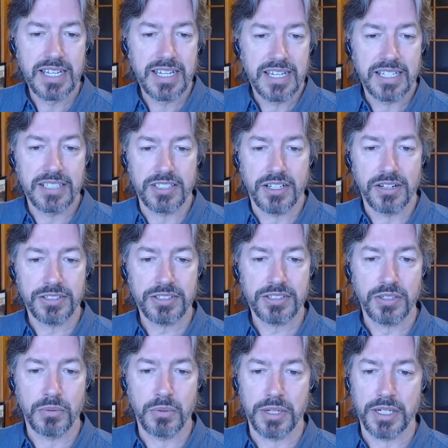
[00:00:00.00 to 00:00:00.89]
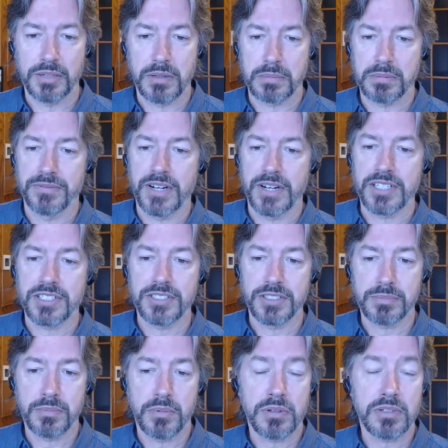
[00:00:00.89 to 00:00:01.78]
He's also working with professional
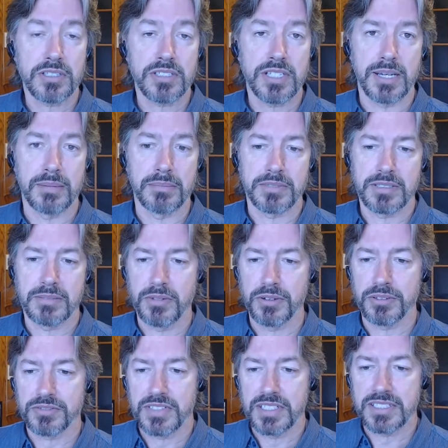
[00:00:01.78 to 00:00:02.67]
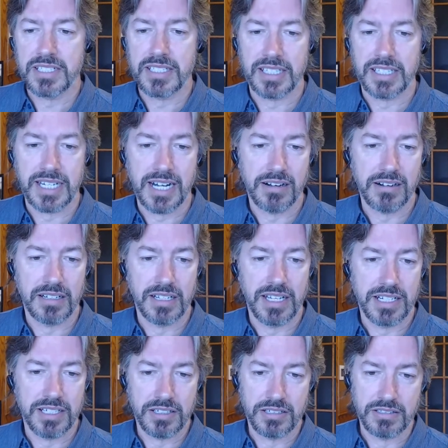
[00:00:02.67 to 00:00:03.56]
sports teams, most recently the
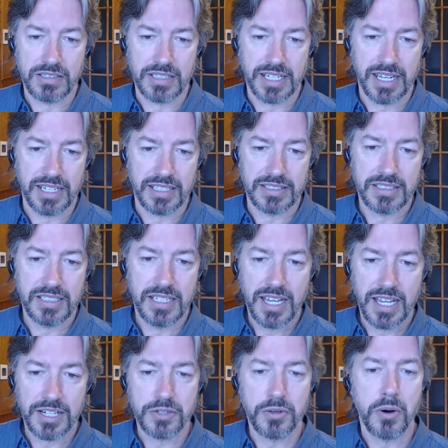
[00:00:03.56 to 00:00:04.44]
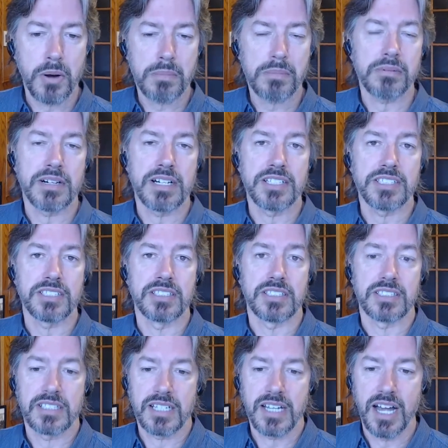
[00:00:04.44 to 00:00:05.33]
Carolina Hurricanes, and
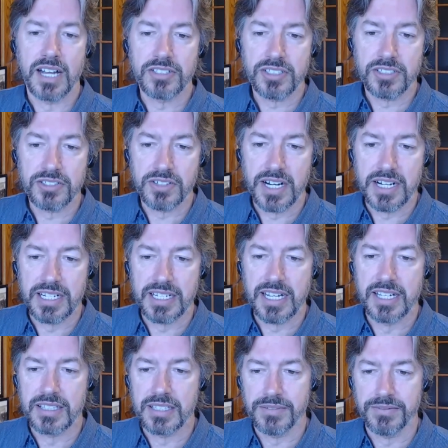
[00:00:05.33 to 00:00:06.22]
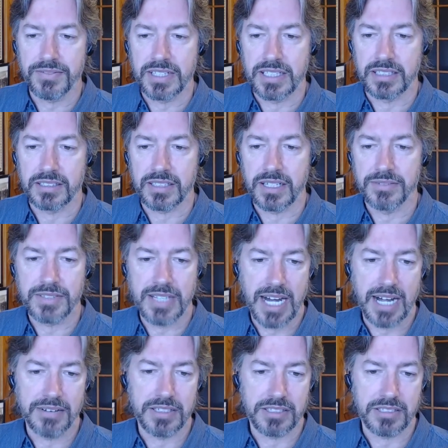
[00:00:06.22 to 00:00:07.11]
corporations, concentrating on the field of
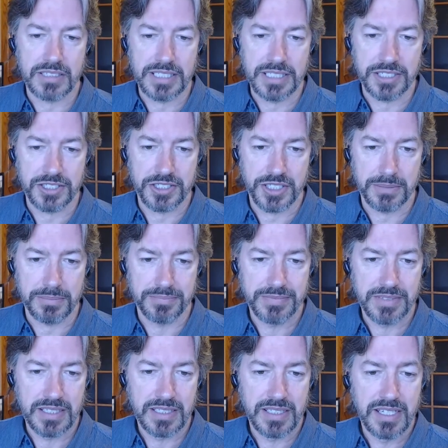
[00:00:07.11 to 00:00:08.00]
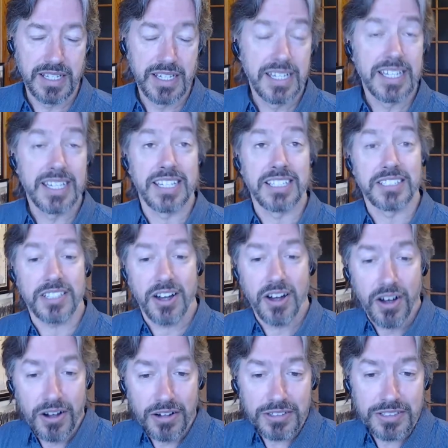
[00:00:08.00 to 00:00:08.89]
character leadership. He's
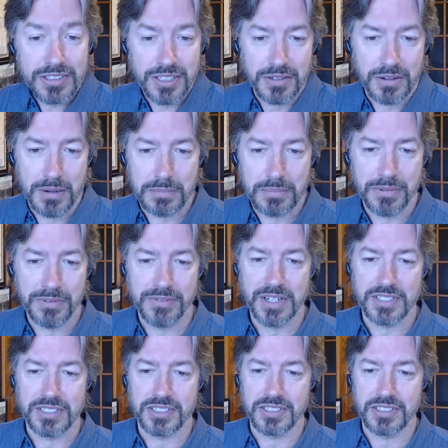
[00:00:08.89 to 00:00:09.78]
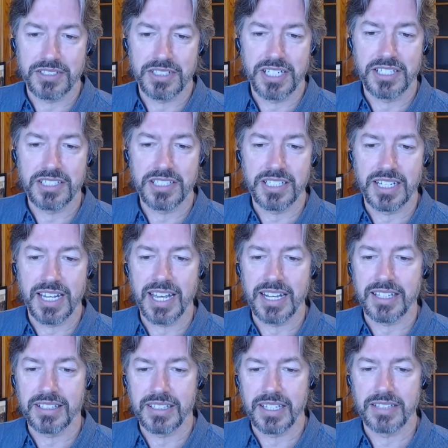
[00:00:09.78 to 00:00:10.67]
also a professor teaching
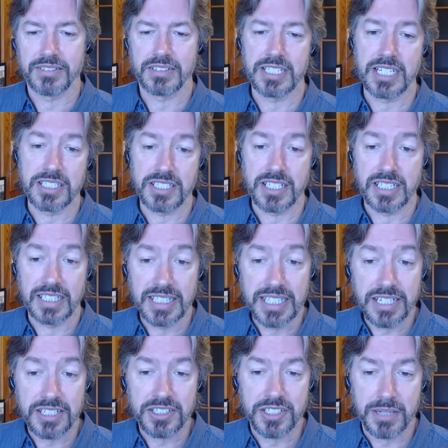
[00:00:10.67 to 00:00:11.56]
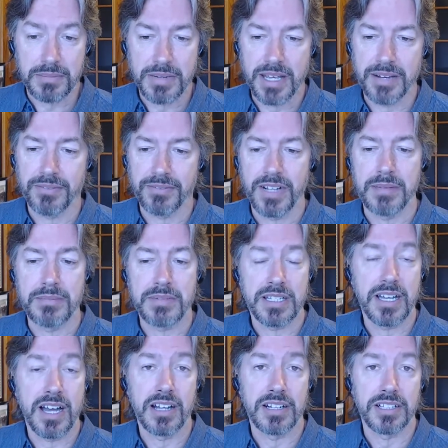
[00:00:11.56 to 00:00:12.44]
leadership at Fleming
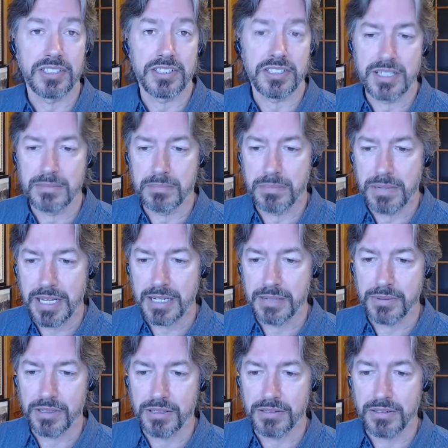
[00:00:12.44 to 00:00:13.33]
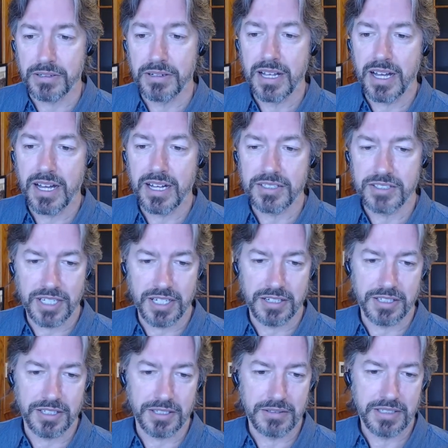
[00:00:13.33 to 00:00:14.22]
College in Peterborough,
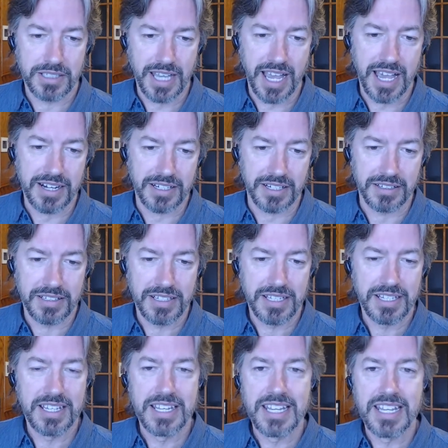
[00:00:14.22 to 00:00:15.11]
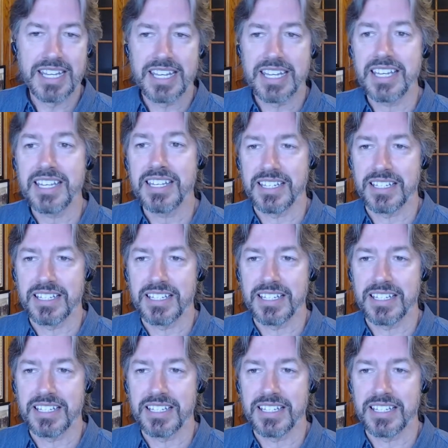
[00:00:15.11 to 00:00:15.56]
Ontario, Canada. He